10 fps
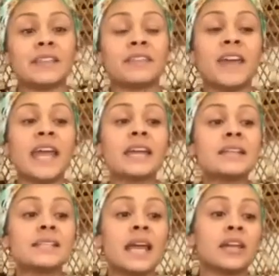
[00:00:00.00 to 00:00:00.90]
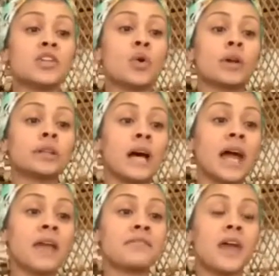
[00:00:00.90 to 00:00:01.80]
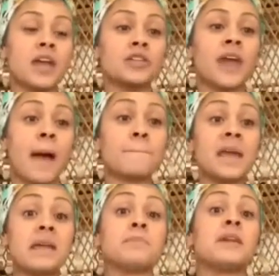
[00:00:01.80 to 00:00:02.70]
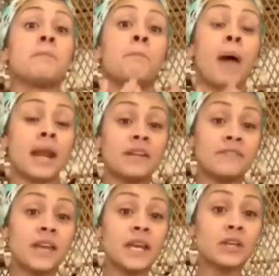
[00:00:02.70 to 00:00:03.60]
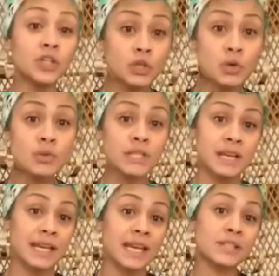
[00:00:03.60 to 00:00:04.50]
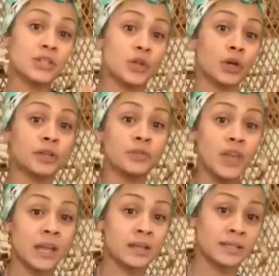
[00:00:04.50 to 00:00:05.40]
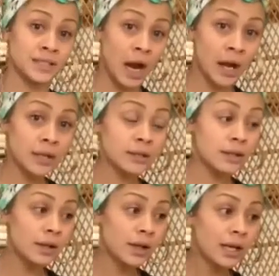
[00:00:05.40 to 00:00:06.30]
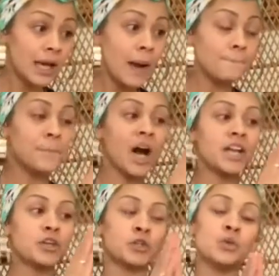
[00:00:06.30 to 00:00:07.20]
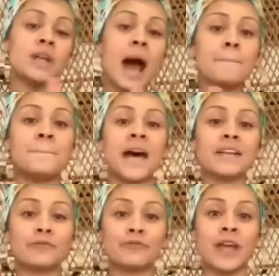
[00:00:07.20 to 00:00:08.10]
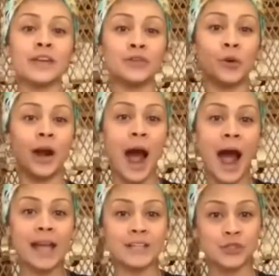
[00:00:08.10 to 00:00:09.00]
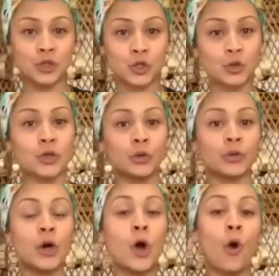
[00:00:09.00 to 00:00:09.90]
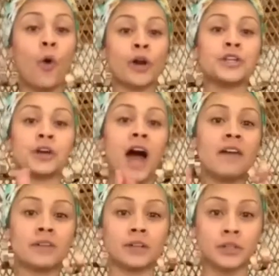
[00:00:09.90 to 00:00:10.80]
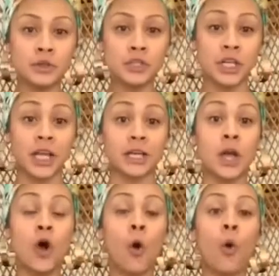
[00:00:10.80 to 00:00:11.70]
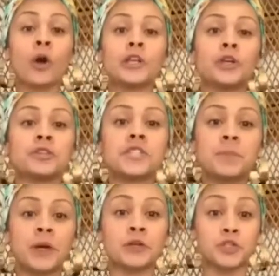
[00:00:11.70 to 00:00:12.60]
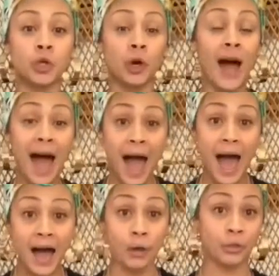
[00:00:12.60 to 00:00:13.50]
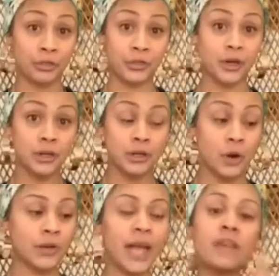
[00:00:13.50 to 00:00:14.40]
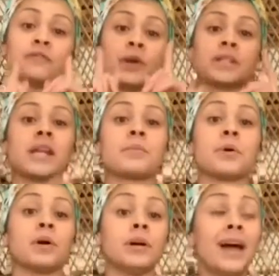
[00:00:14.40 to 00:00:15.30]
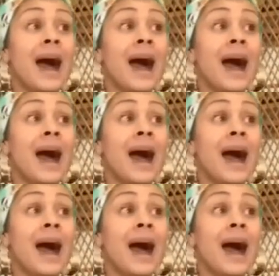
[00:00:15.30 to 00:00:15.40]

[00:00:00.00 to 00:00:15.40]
things in your life that may be benefiting you to get certain things done, but do not benefit your highest truth, or your evolution, or your spiritual health. Okay, for example,